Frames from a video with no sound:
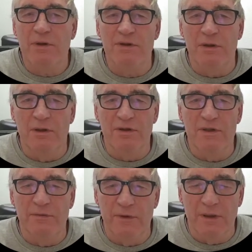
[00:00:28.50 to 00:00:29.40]
returns
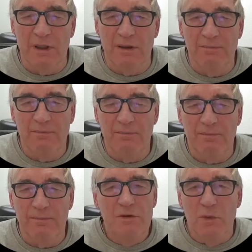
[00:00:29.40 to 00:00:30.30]
differently
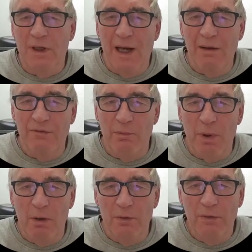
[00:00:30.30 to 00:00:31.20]
to account for
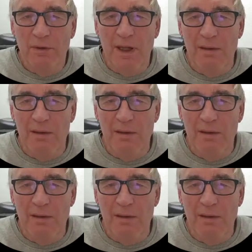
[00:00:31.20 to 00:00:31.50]
both